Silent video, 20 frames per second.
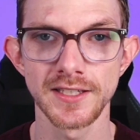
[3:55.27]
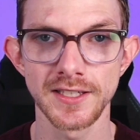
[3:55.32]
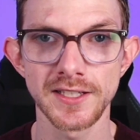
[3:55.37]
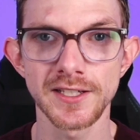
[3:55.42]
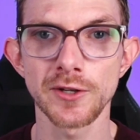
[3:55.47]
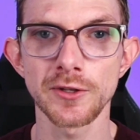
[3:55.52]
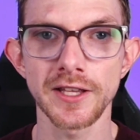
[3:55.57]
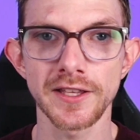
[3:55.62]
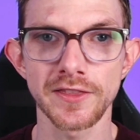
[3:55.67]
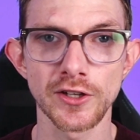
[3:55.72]

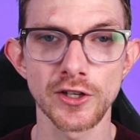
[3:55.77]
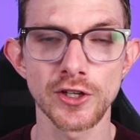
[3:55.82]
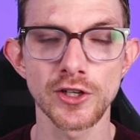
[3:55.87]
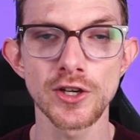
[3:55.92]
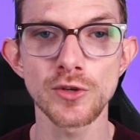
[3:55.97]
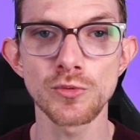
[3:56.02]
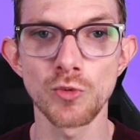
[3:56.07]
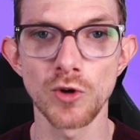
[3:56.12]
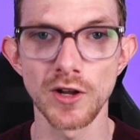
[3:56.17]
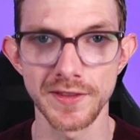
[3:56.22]
You know, like the
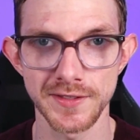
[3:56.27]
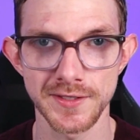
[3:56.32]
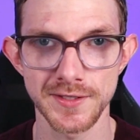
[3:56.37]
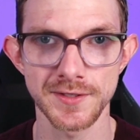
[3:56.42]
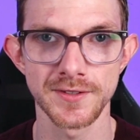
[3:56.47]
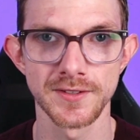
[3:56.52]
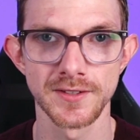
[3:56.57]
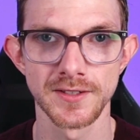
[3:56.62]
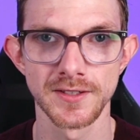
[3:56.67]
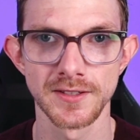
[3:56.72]
good
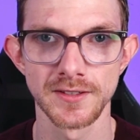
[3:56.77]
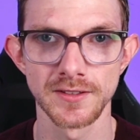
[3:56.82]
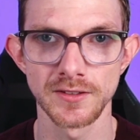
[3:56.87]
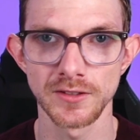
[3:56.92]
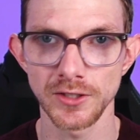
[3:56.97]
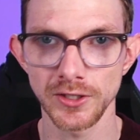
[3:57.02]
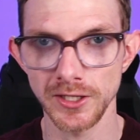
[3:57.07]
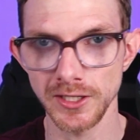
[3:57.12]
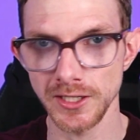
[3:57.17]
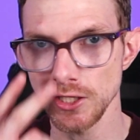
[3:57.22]
ones.
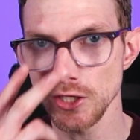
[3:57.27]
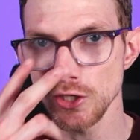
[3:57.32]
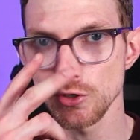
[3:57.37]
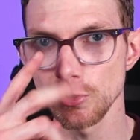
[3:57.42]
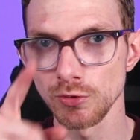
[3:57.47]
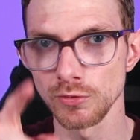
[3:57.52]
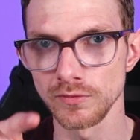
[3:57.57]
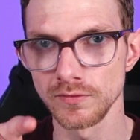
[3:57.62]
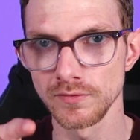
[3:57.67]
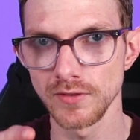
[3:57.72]
Looking at
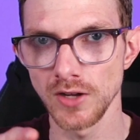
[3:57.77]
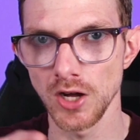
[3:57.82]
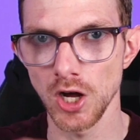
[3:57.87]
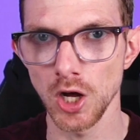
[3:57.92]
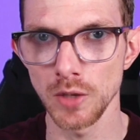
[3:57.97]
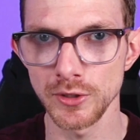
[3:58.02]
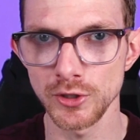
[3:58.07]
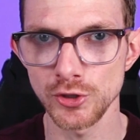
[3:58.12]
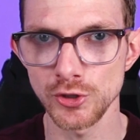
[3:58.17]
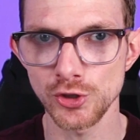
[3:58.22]
you,
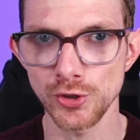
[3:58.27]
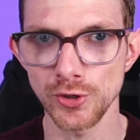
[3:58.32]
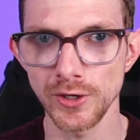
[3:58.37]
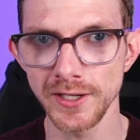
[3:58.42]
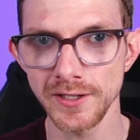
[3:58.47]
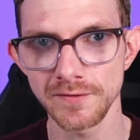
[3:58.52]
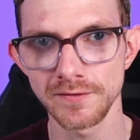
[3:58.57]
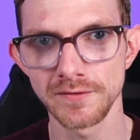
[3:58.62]
Almond Joy.